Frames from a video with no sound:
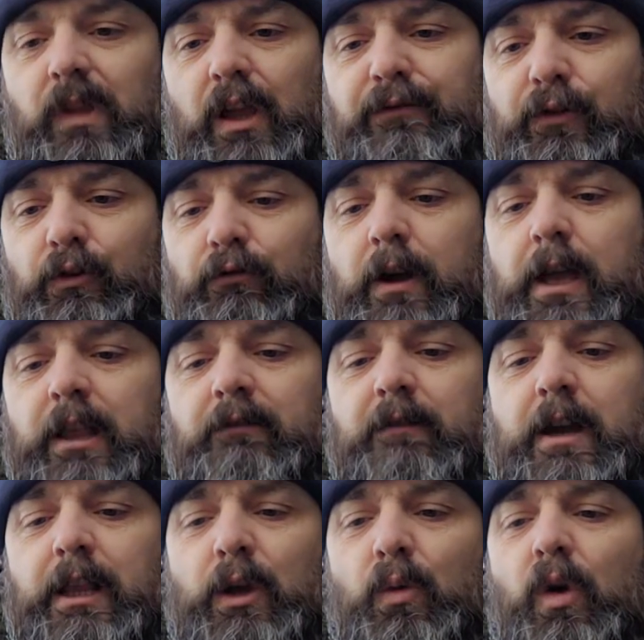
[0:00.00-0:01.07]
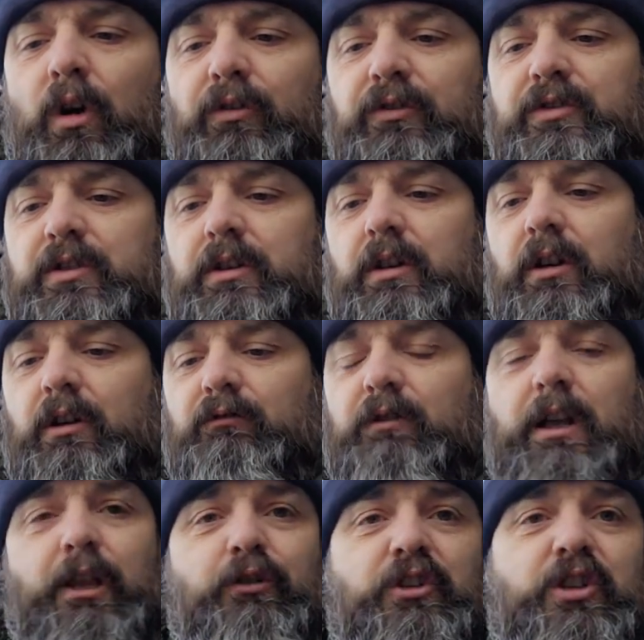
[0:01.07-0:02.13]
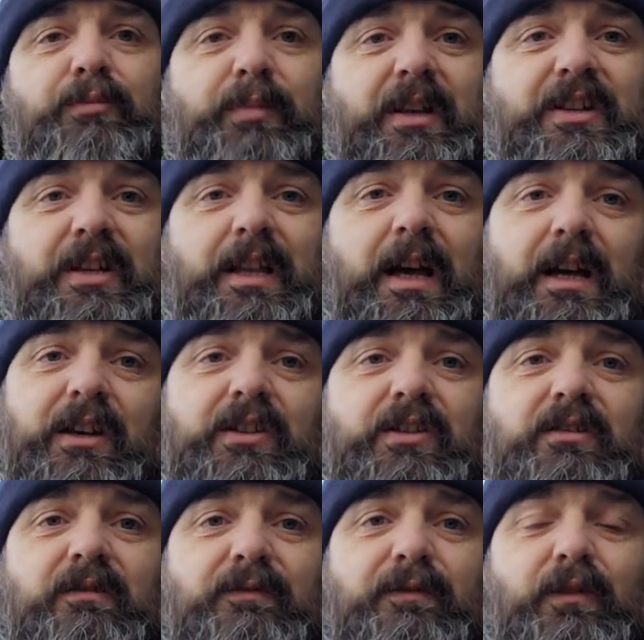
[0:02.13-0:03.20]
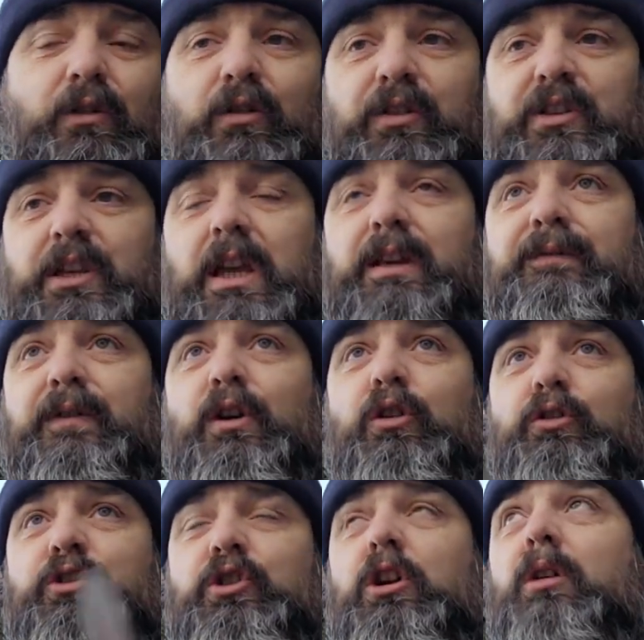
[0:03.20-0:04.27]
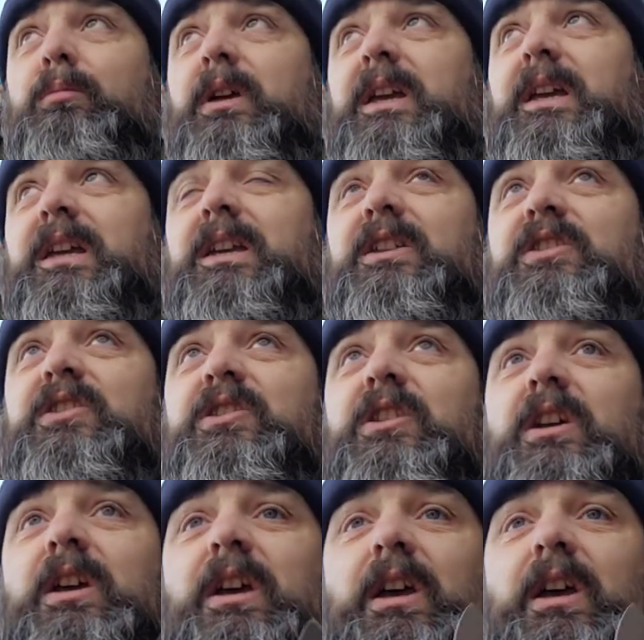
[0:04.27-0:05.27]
If you really want a really good splitting axe for, say, if your job is